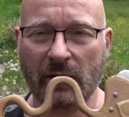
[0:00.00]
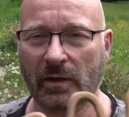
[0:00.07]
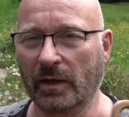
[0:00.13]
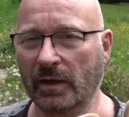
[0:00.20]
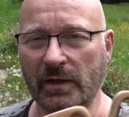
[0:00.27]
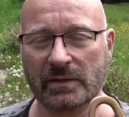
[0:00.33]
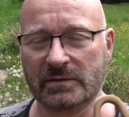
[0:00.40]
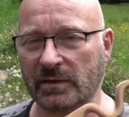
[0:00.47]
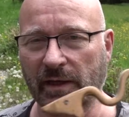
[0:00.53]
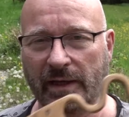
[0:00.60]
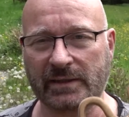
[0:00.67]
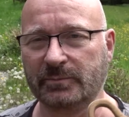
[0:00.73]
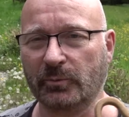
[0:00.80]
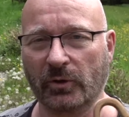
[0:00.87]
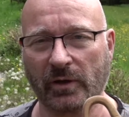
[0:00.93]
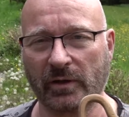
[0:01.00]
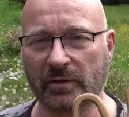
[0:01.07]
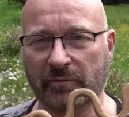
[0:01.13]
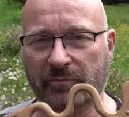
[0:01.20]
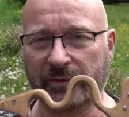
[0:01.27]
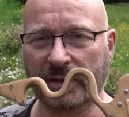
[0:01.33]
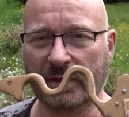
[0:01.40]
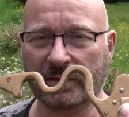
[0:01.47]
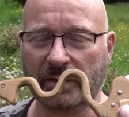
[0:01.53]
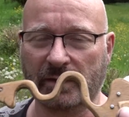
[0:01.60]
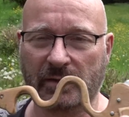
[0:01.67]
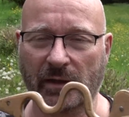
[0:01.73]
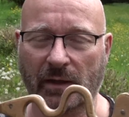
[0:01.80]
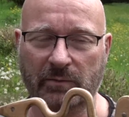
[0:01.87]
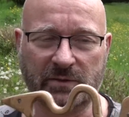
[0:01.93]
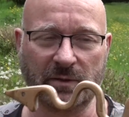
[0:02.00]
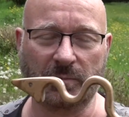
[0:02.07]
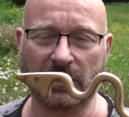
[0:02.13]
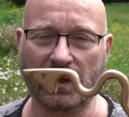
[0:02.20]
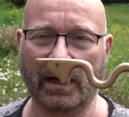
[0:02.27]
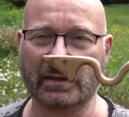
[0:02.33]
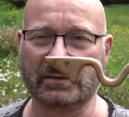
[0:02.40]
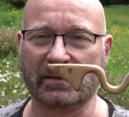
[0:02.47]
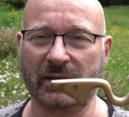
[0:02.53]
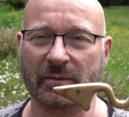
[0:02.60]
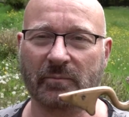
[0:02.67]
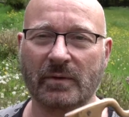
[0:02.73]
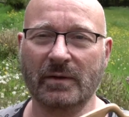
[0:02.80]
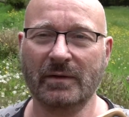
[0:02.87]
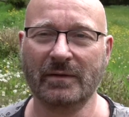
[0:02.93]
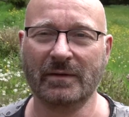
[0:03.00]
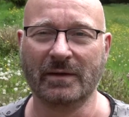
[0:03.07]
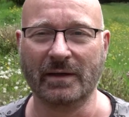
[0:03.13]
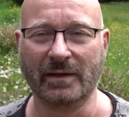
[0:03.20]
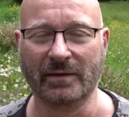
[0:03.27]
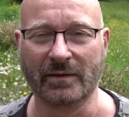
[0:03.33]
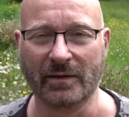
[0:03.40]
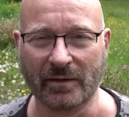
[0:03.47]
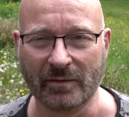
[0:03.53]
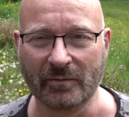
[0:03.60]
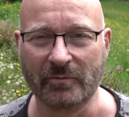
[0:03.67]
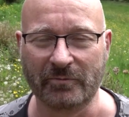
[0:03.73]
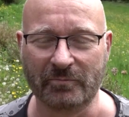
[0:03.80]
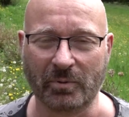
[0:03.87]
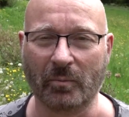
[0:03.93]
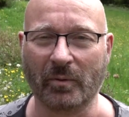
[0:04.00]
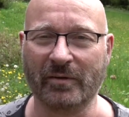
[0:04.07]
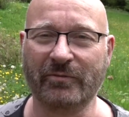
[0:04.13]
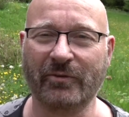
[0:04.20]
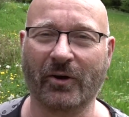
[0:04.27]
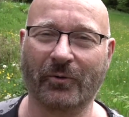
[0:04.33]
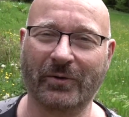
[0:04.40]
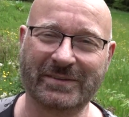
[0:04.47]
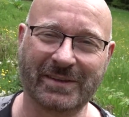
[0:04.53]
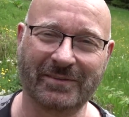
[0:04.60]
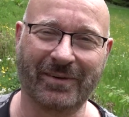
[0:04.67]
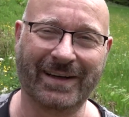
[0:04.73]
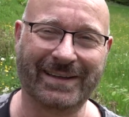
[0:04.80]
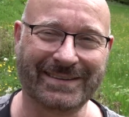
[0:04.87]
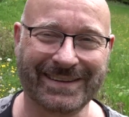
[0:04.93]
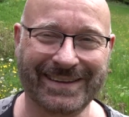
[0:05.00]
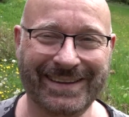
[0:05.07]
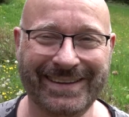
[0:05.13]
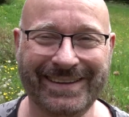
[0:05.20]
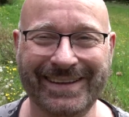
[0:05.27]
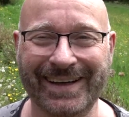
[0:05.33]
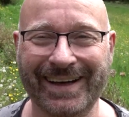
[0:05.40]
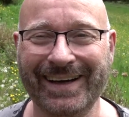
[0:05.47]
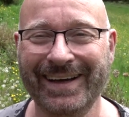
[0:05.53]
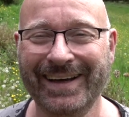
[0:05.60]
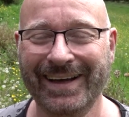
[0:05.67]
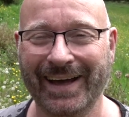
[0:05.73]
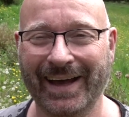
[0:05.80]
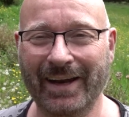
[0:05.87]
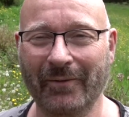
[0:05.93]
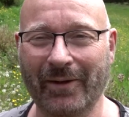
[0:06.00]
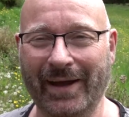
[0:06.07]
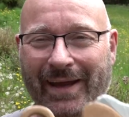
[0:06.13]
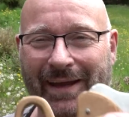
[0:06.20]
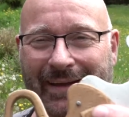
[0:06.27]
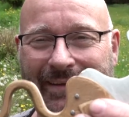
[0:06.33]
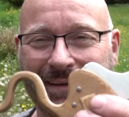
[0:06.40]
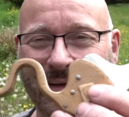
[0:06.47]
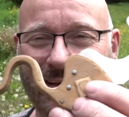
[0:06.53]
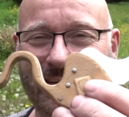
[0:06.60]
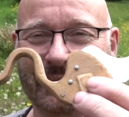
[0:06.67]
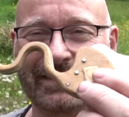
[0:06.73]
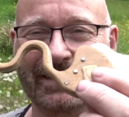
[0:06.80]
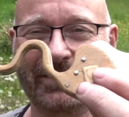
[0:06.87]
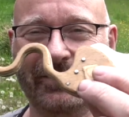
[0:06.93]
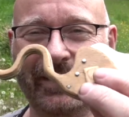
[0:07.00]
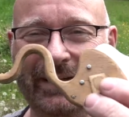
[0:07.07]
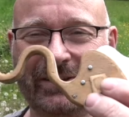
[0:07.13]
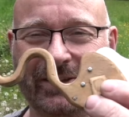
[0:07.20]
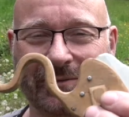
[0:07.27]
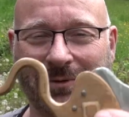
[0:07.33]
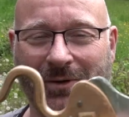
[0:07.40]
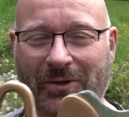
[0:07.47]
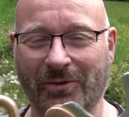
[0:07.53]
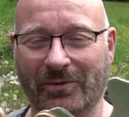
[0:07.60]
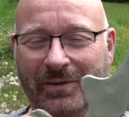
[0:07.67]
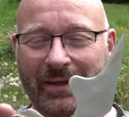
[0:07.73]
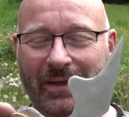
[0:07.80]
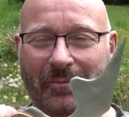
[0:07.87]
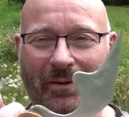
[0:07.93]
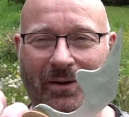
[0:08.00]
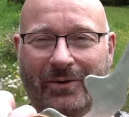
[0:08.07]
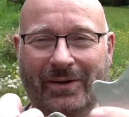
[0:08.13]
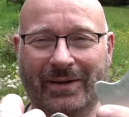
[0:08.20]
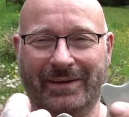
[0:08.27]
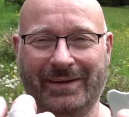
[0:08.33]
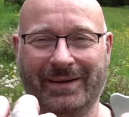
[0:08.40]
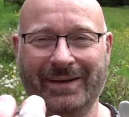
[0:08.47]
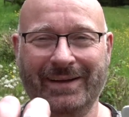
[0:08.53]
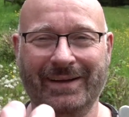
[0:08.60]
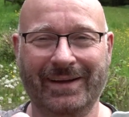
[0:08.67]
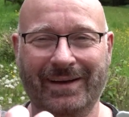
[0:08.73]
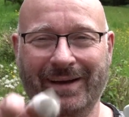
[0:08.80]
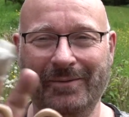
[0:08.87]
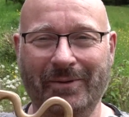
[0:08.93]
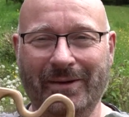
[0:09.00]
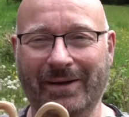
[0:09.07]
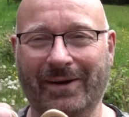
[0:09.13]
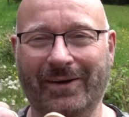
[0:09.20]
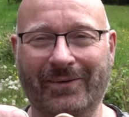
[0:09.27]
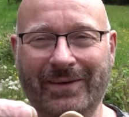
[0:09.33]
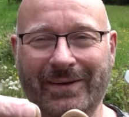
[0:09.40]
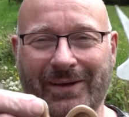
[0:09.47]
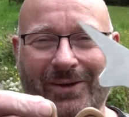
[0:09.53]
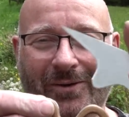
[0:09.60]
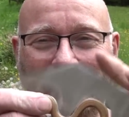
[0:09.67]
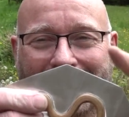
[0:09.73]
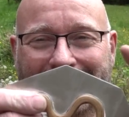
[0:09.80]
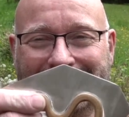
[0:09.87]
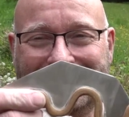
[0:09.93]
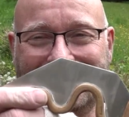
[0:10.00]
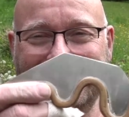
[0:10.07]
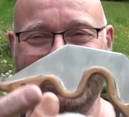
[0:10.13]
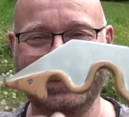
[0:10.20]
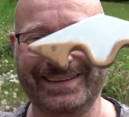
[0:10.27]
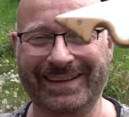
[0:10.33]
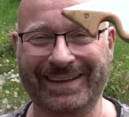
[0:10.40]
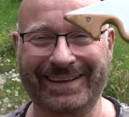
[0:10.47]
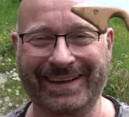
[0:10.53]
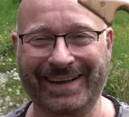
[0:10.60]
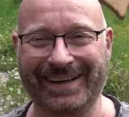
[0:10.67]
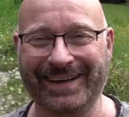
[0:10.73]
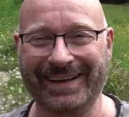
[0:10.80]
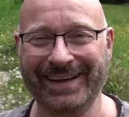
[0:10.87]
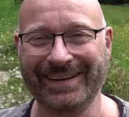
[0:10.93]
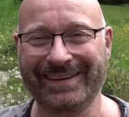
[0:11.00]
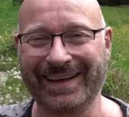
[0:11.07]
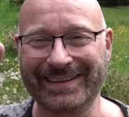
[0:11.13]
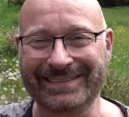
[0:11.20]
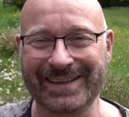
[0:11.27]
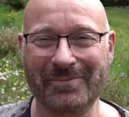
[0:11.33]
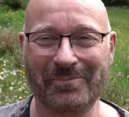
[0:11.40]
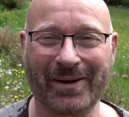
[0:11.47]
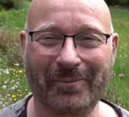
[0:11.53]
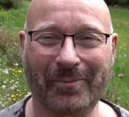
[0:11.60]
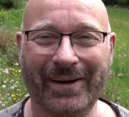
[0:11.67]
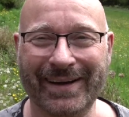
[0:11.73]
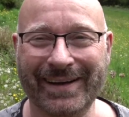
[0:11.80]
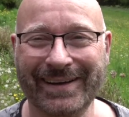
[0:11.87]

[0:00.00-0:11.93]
He is an expert in the field, and I'll simply ask him and probably follow his advice. Anyway, the latest situation, what do you think about it? Let me know in the comments. Thanks and bye-bye.